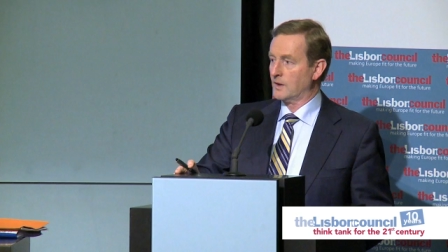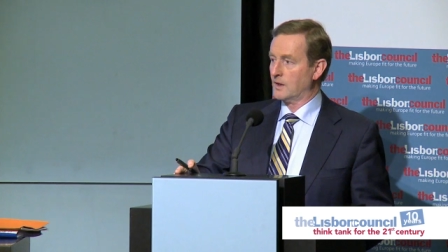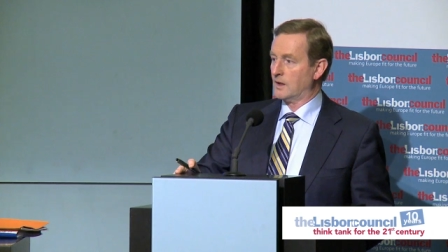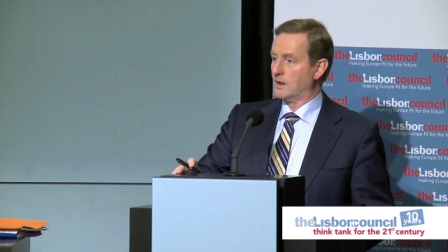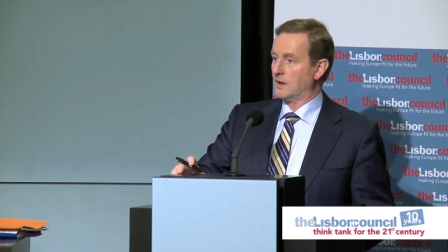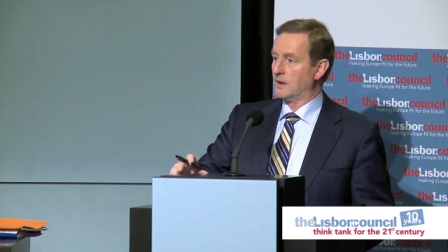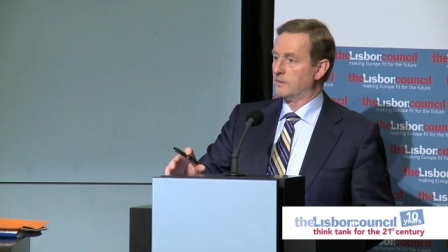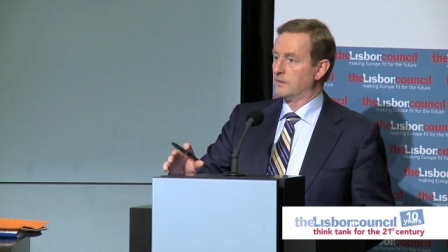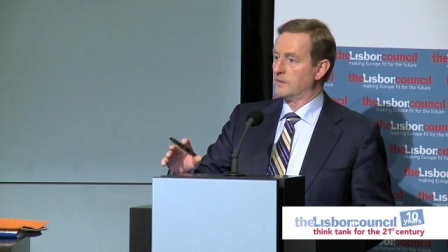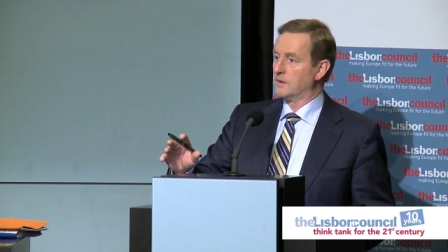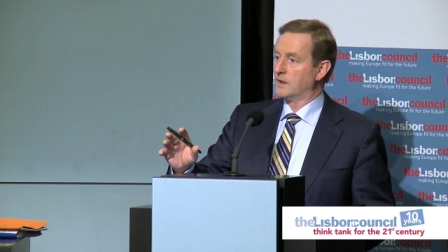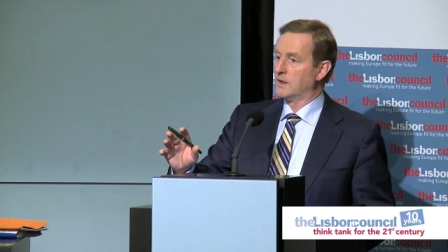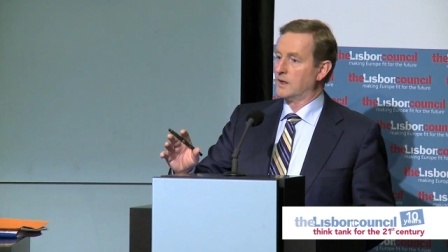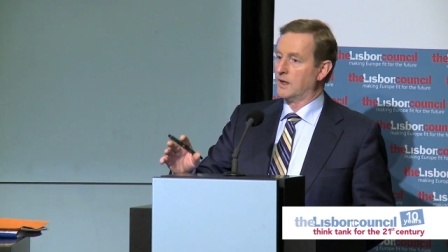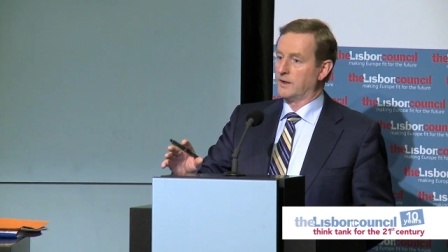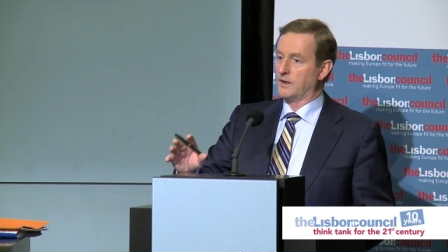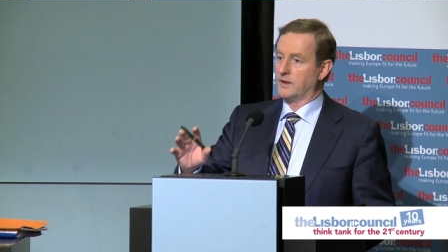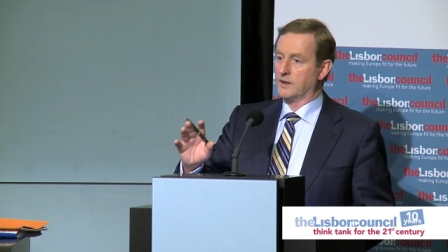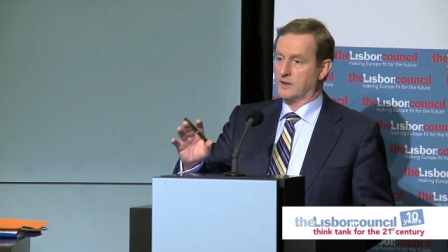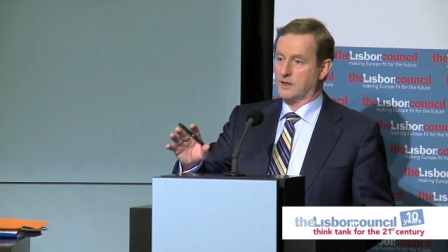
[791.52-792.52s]

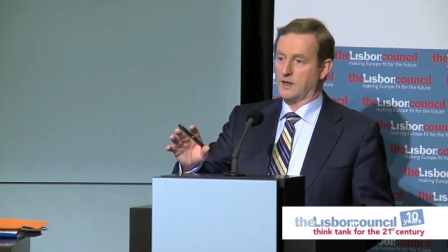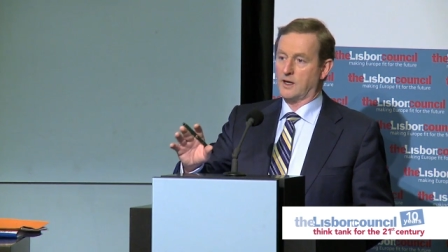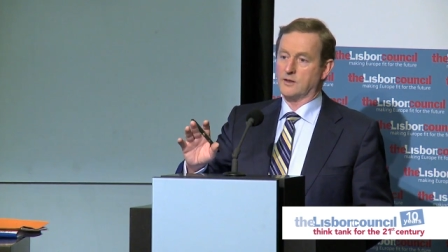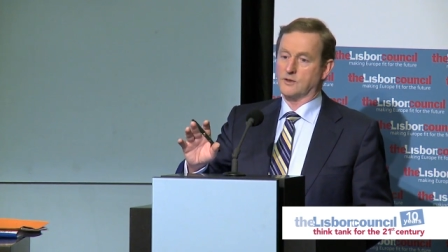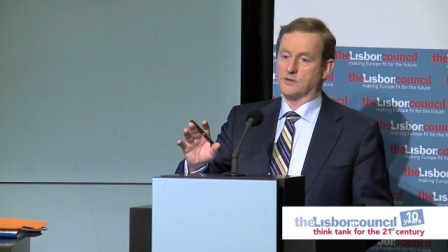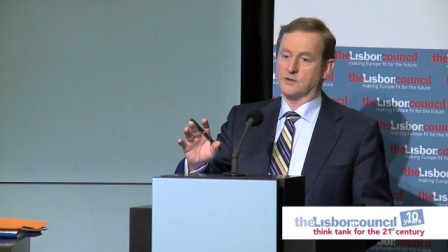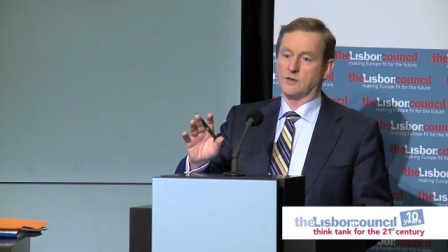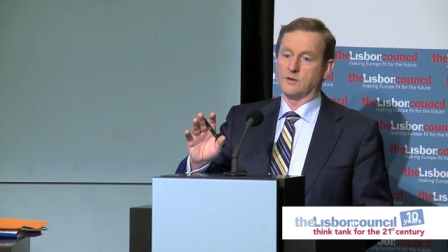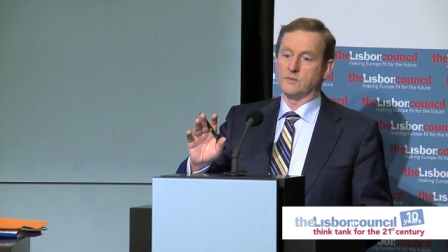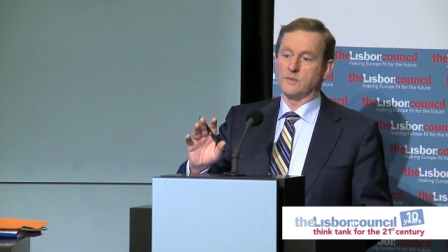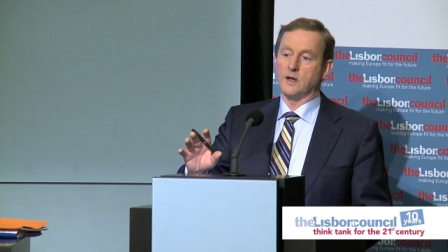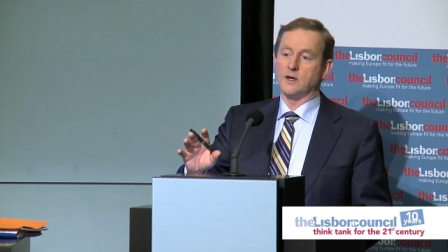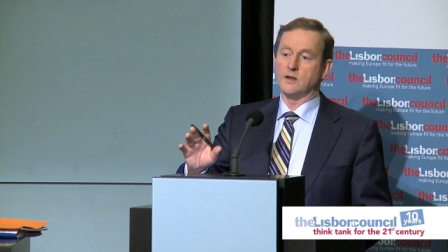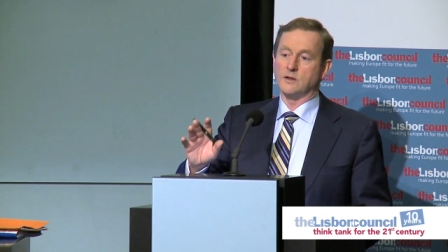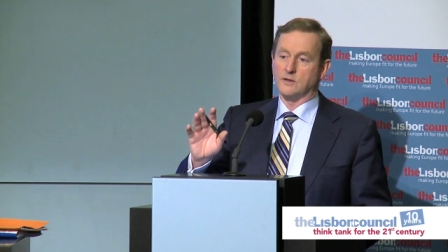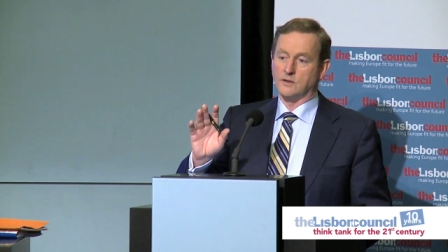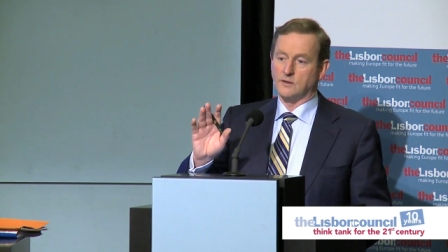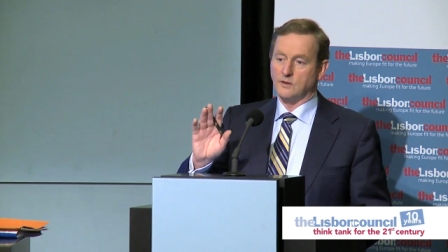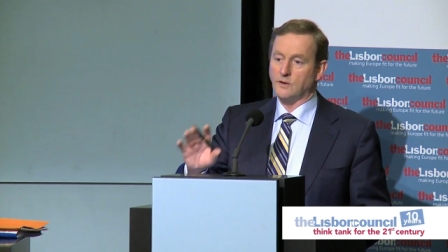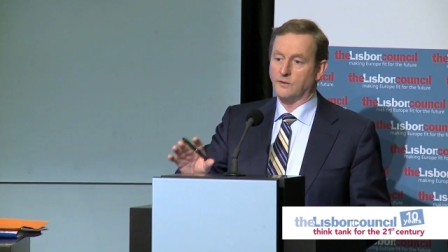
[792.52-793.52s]
And I can't
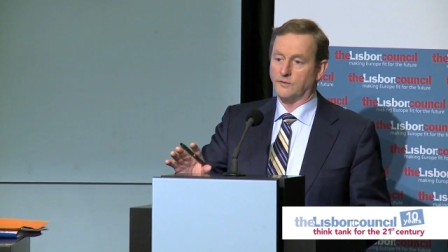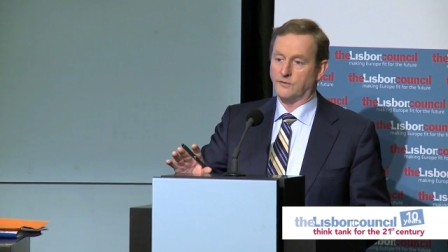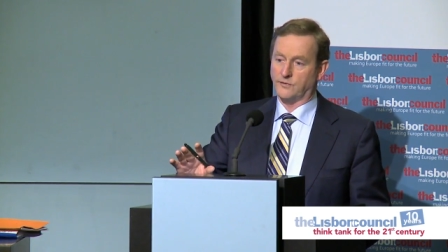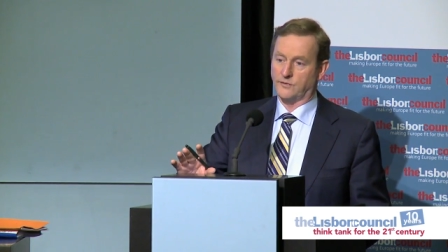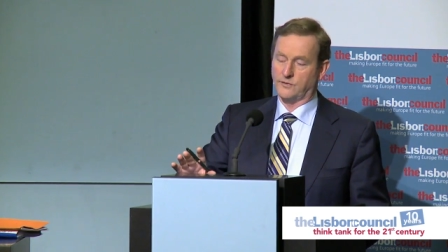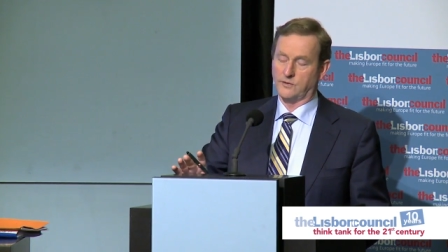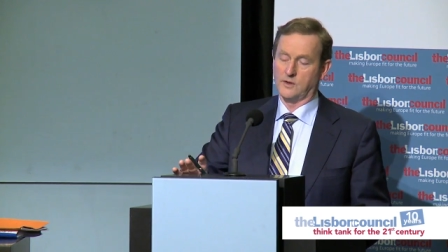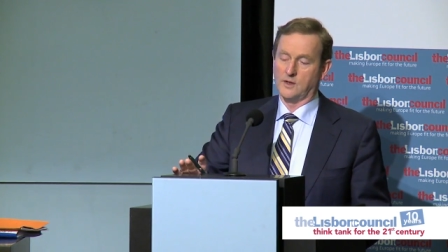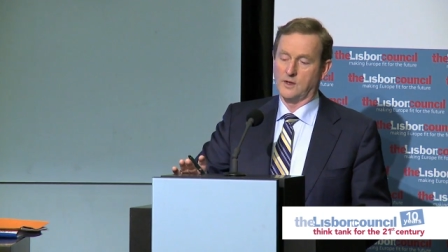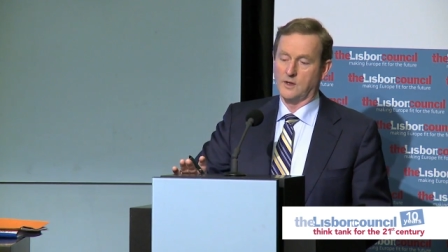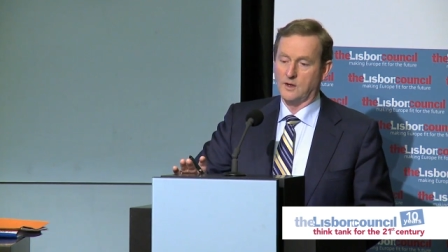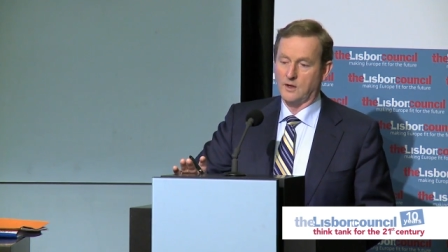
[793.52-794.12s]
commend enough